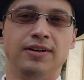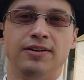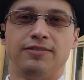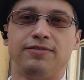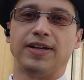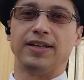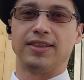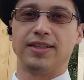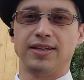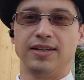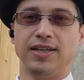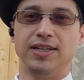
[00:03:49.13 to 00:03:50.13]

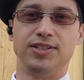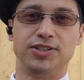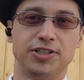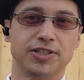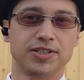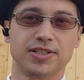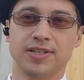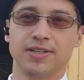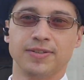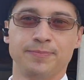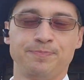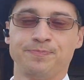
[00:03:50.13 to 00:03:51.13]
faith in just
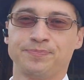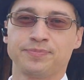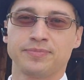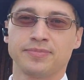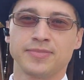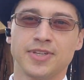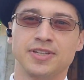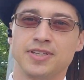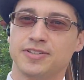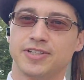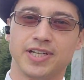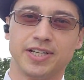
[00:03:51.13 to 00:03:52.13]

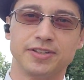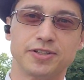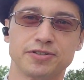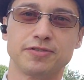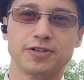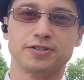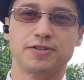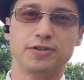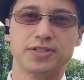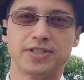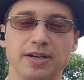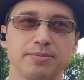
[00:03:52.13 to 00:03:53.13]
taking those first few
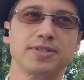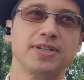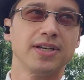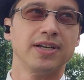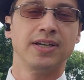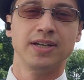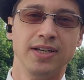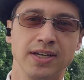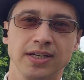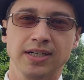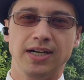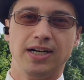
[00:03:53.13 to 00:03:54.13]
steps.
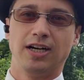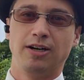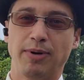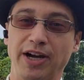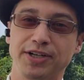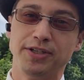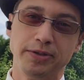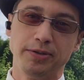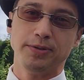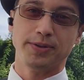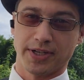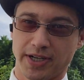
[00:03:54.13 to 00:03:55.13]
I
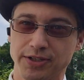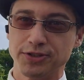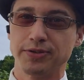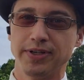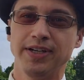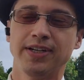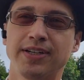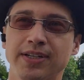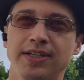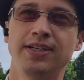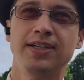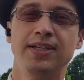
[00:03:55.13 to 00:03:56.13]
knew the country.
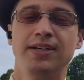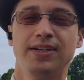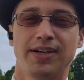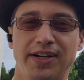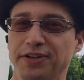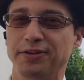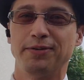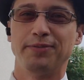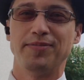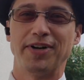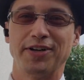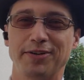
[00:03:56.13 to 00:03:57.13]
I
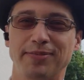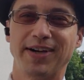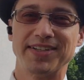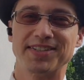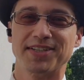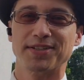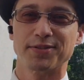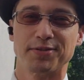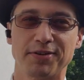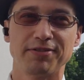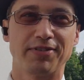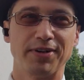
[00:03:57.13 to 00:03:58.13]
knew my ancestors
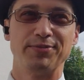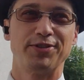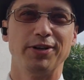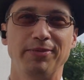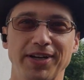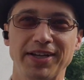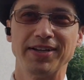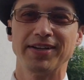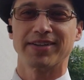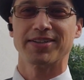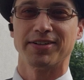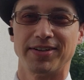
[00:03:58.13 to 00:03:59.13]
were from Germany,
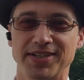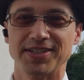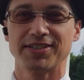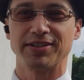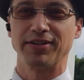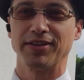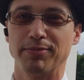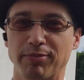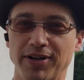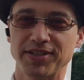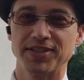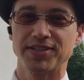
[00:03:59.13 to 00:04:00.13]
and so I just started the
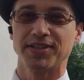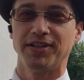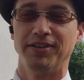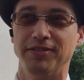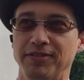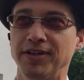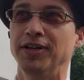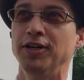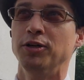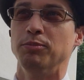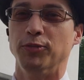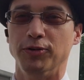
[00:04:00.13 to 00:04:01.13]
process of
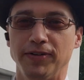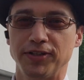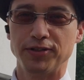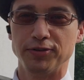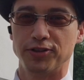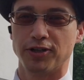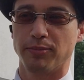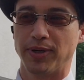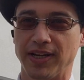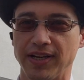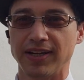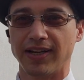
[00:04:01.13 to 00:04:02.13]
moving to
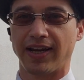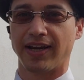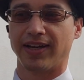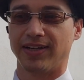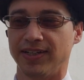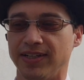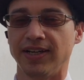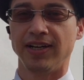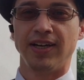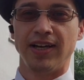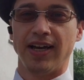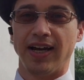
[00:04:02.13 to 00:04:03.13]
Germany. And
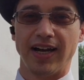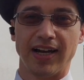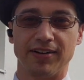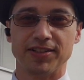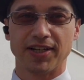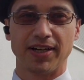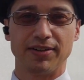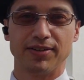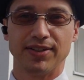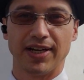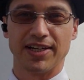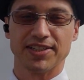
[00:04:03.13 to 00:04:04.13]
as I
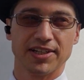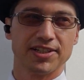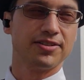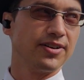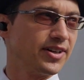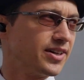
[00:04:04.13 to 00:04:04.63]
started